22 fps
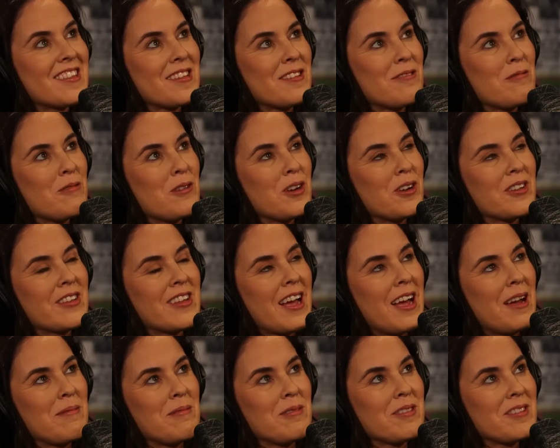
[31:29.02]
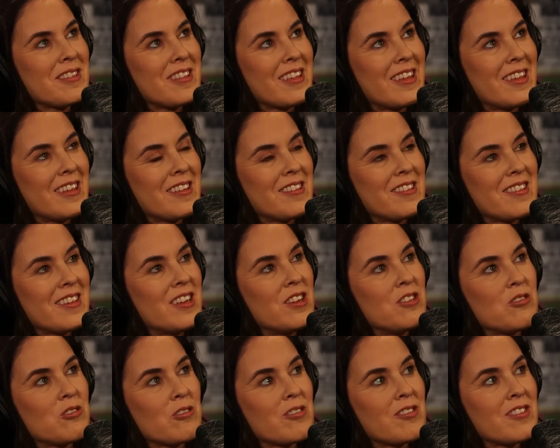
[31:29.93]
in real time is is
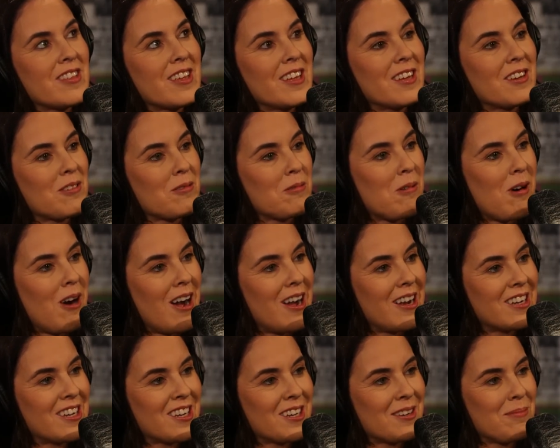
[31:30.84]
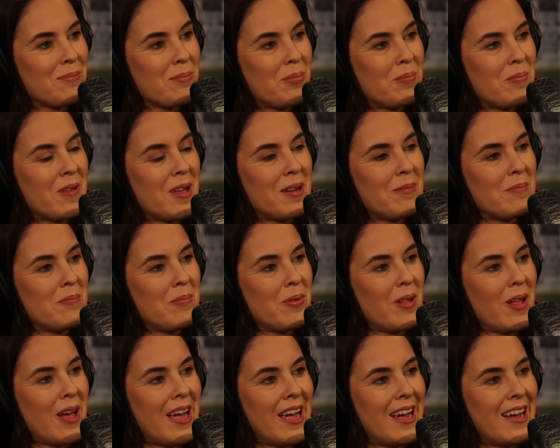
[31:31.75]
interesting to watch and and
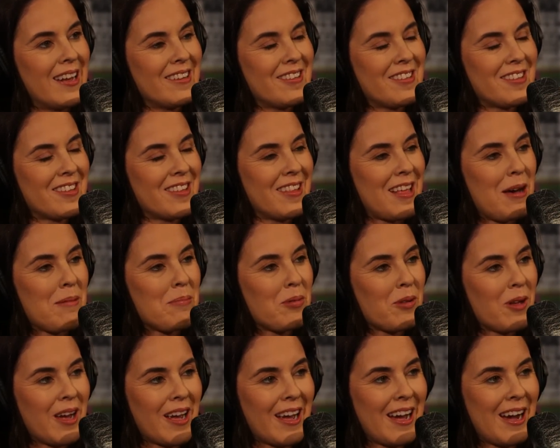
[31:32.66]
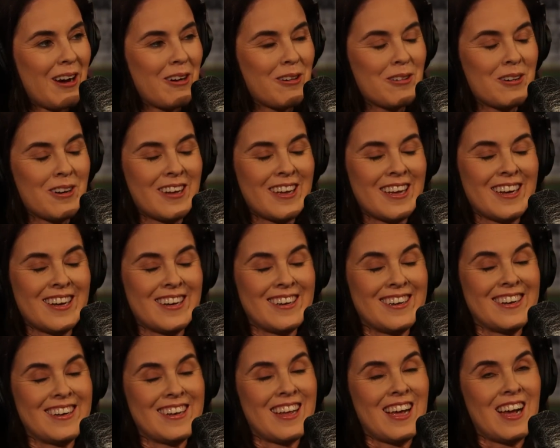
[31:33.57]
play see that play out
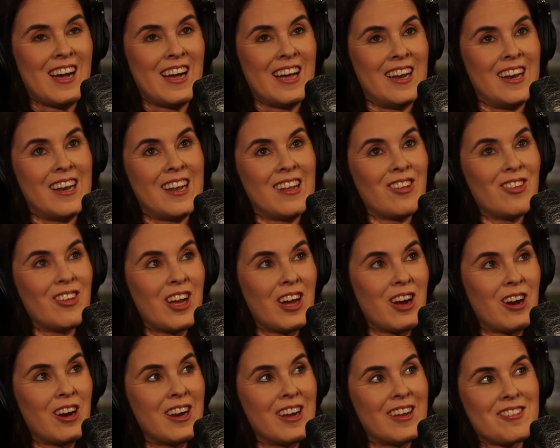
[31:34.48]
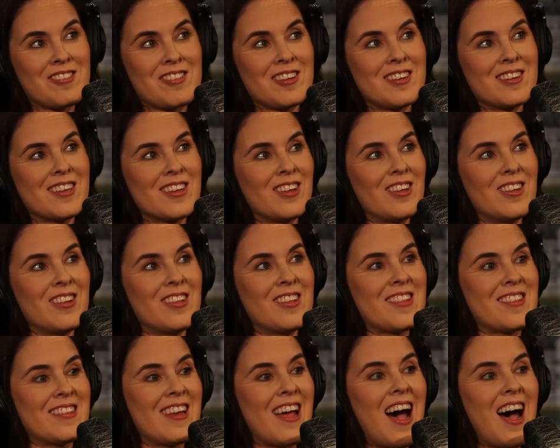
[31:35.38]
and and hilarious until
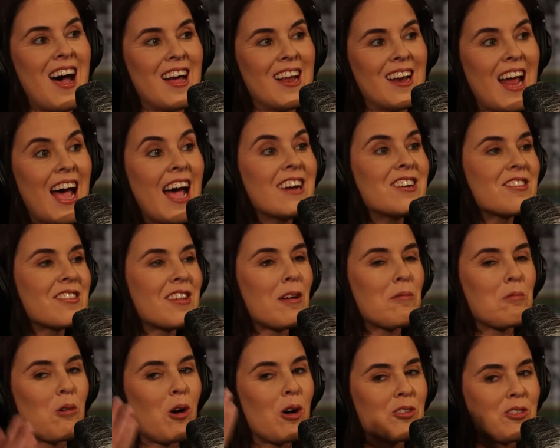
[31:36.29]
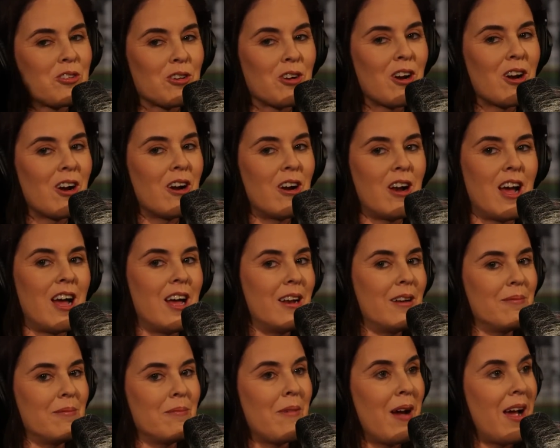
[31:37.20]
it's not. I just had Walter Kirn
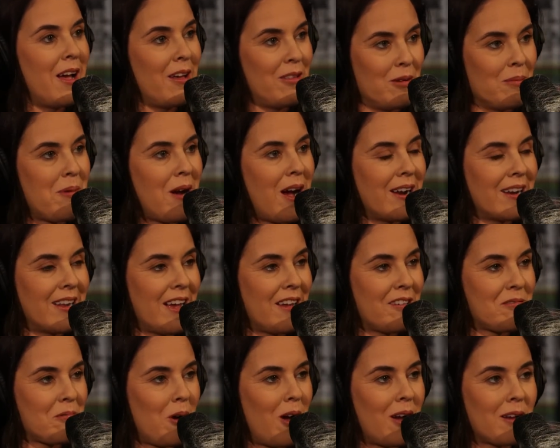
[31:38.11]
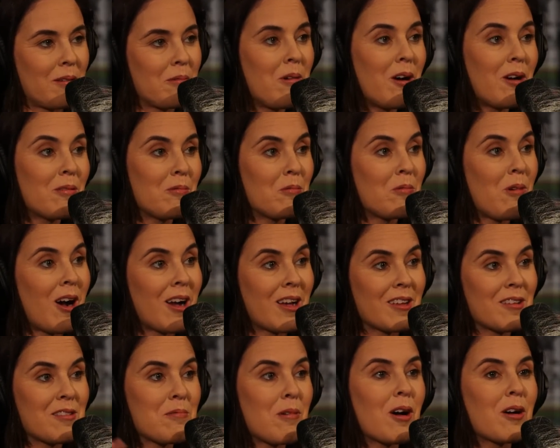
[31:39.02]
on my other podcast, Walking well,
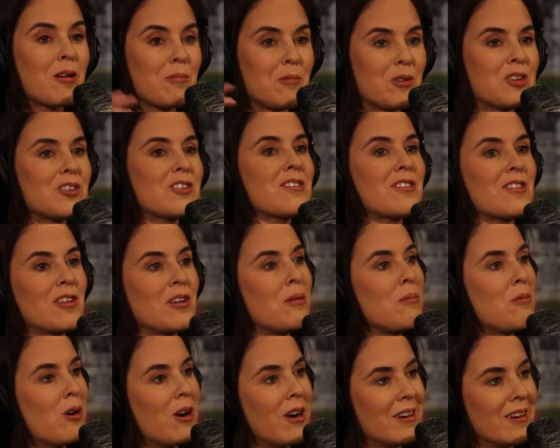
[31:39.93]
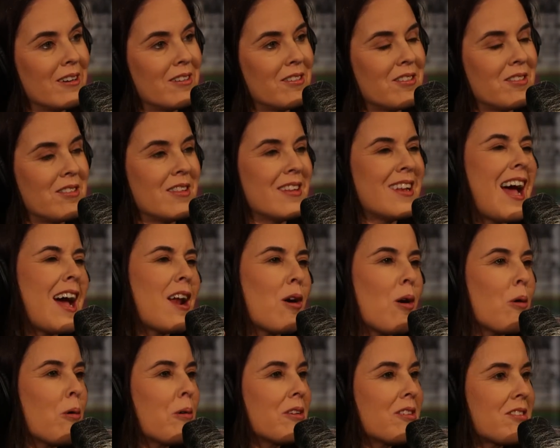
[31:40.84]
Walk-Ins Welcome, which is a little more not
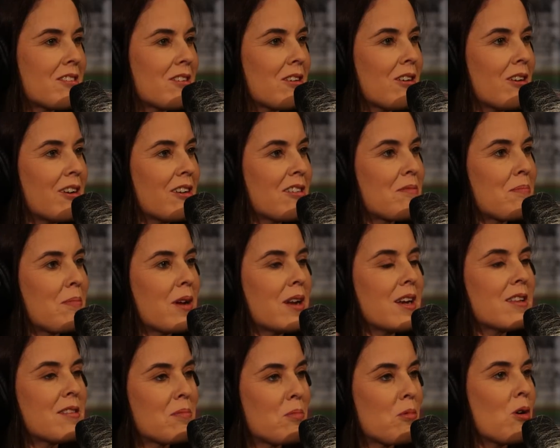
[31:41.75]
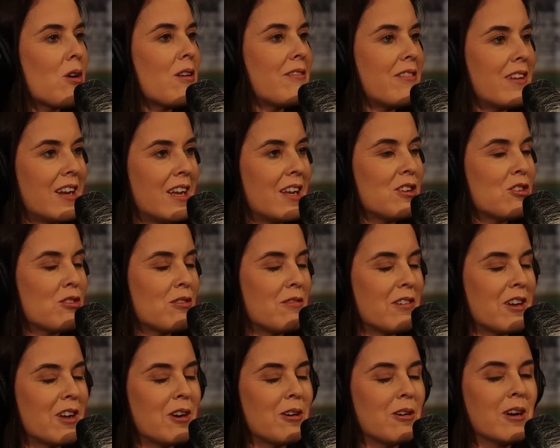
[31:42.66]
always serious, but it's more of an
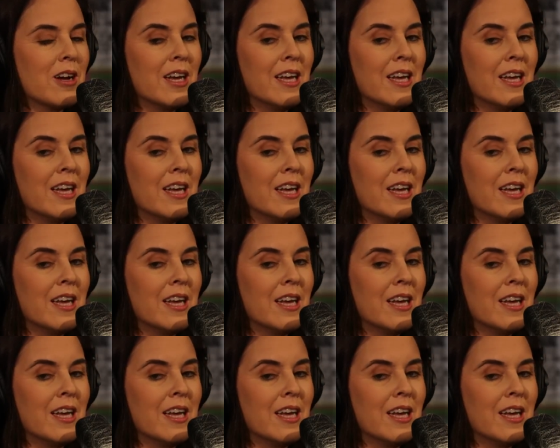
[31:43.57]
interview.